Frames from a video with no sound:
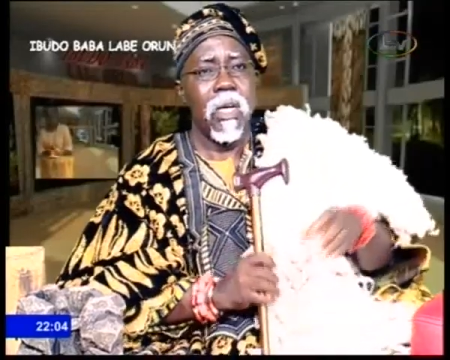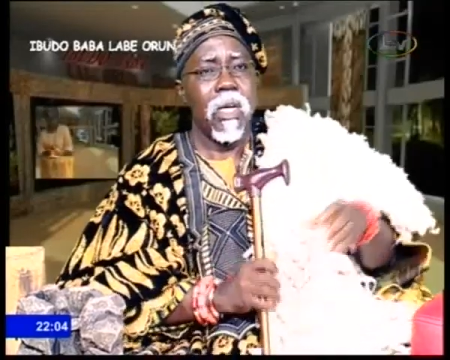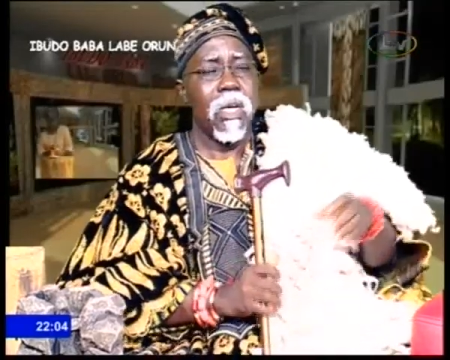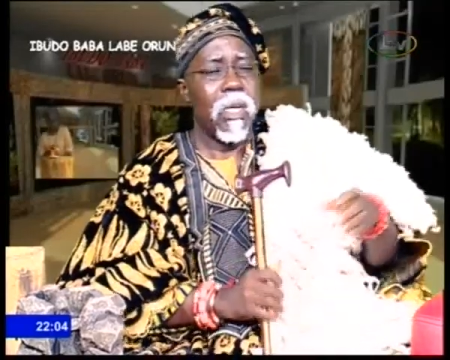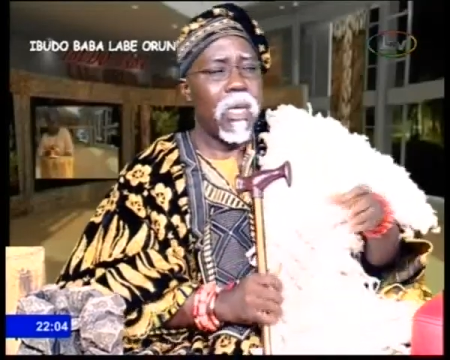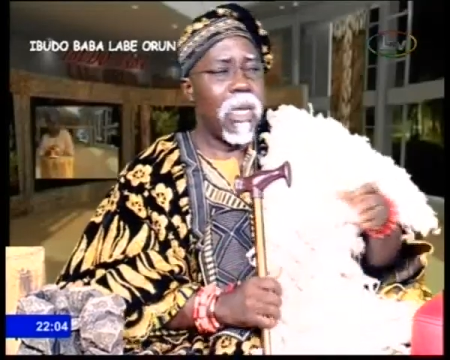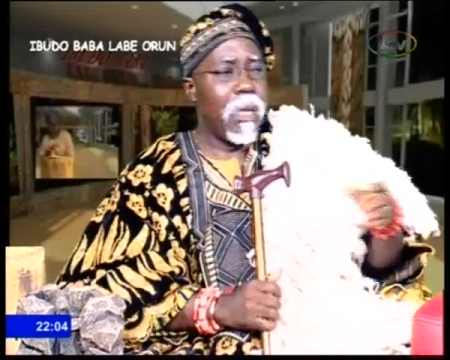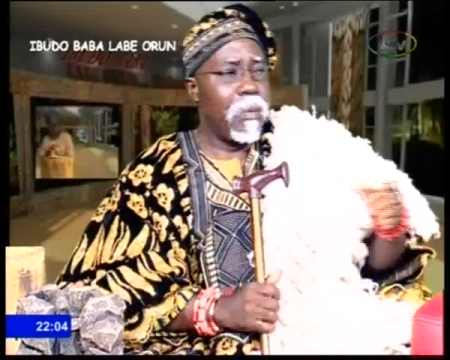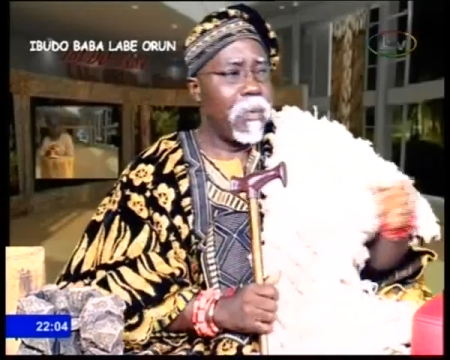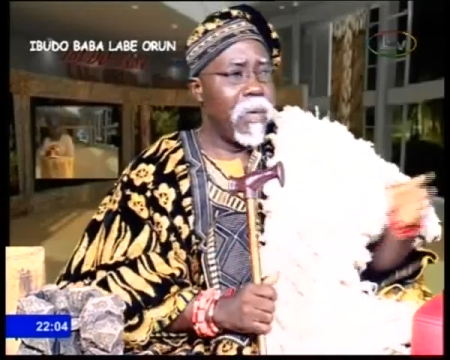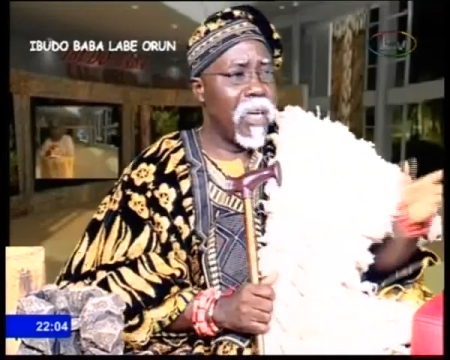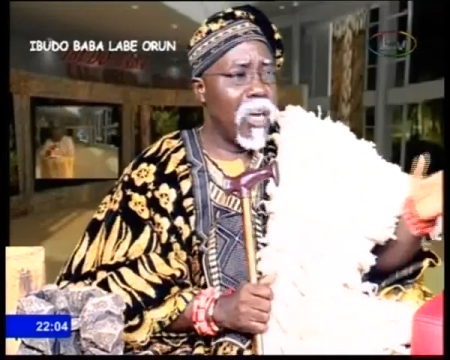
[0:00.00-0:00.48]

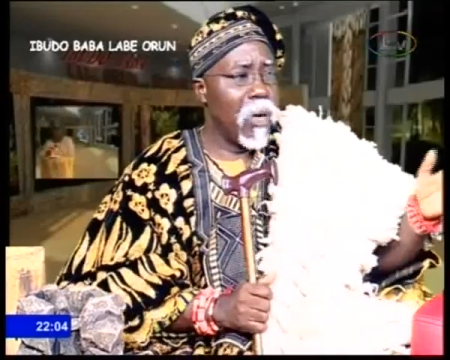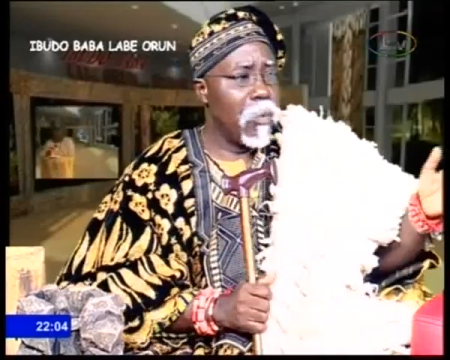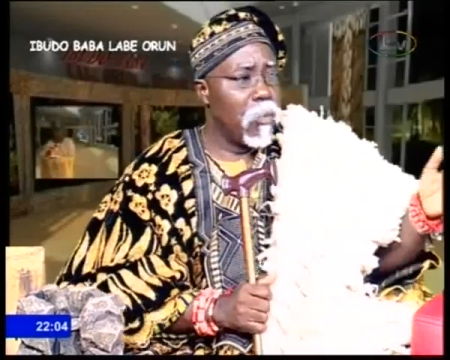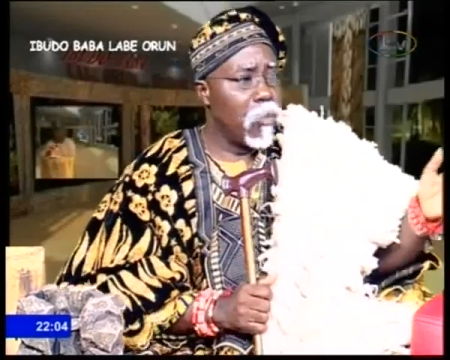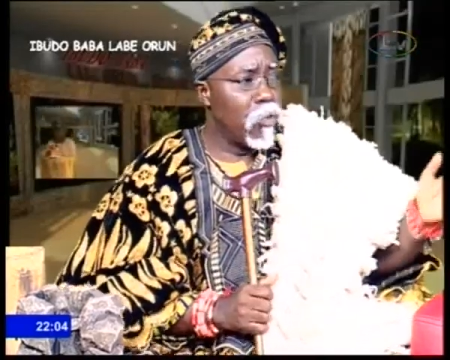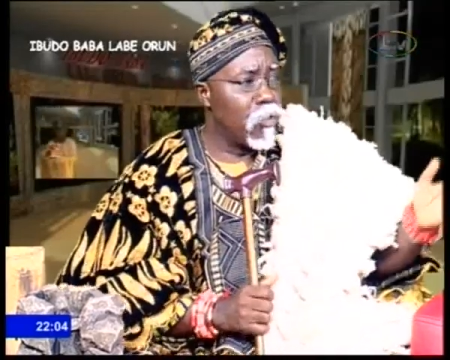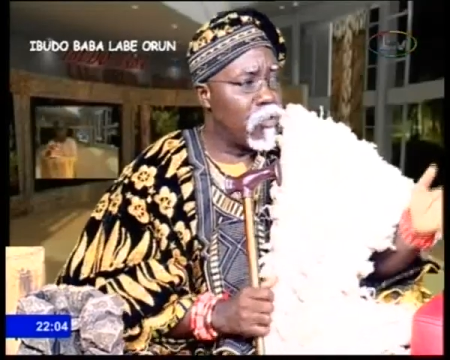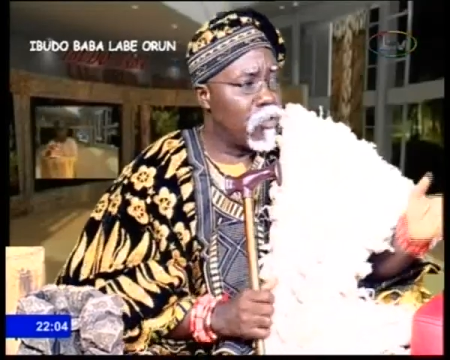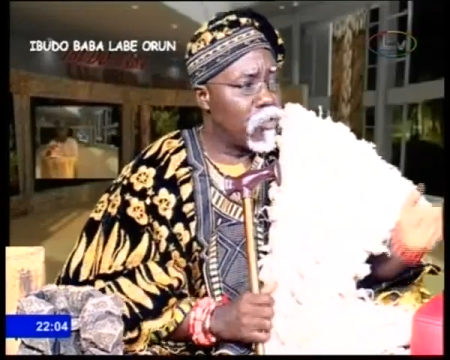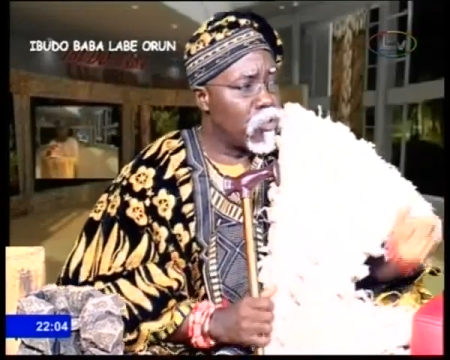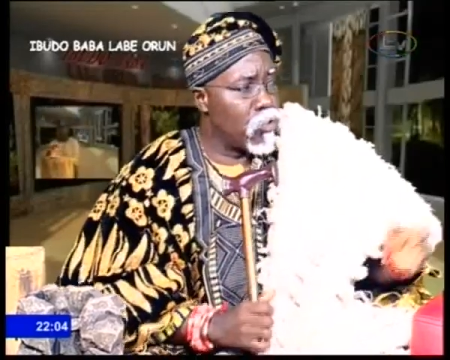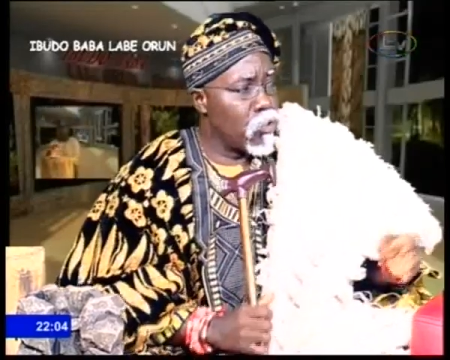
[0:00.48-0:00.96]
Let me now
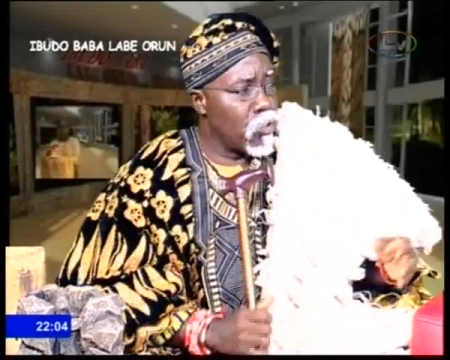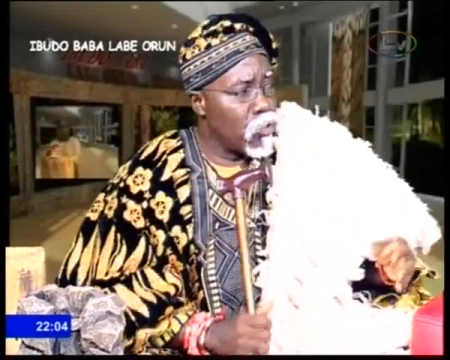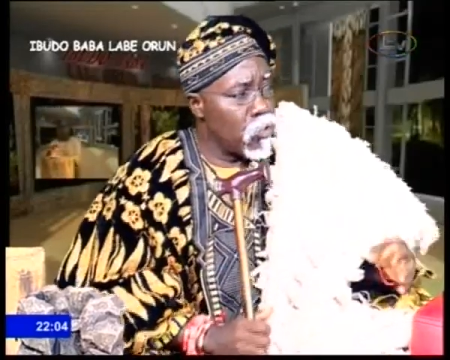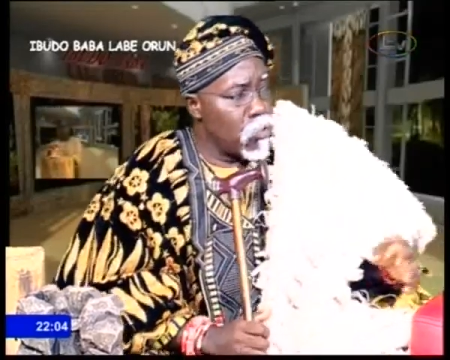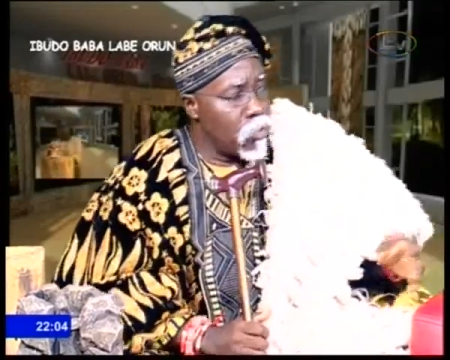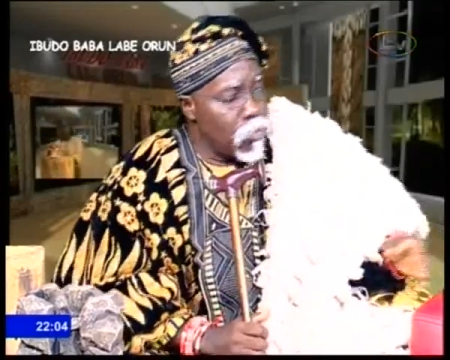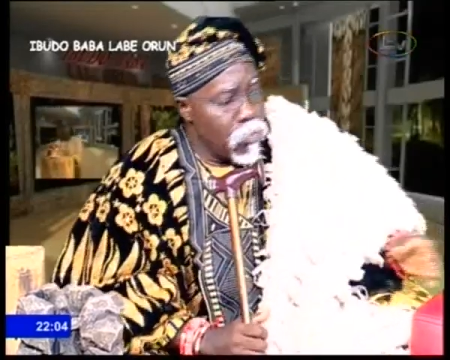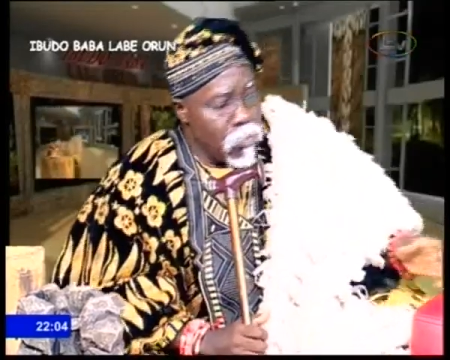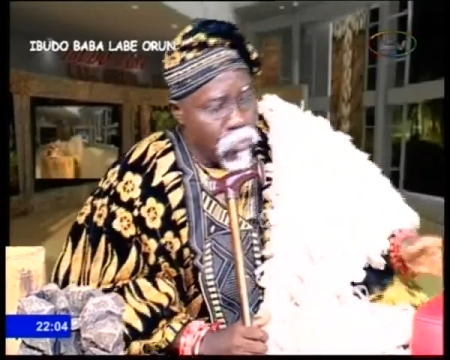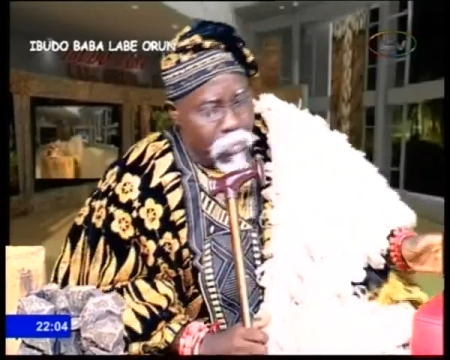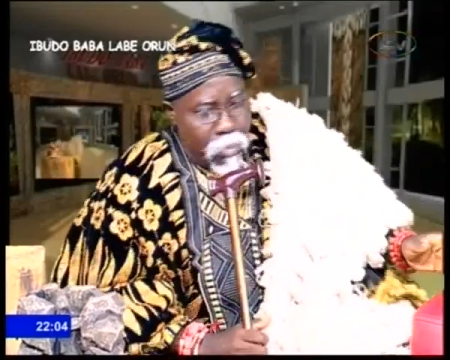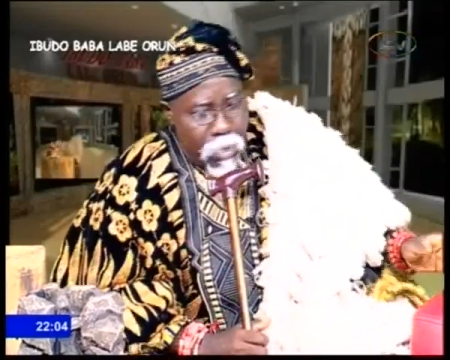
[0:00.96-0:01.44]
move
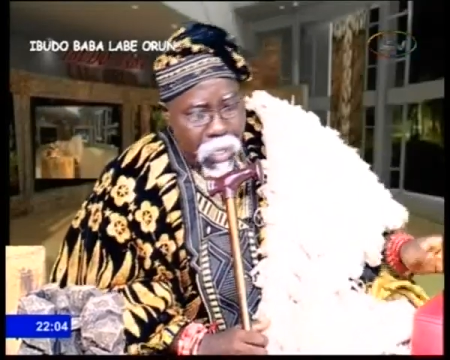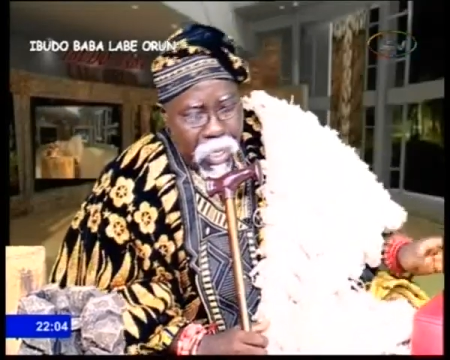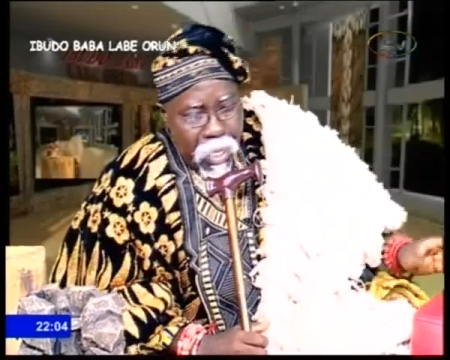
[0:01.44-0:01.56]
to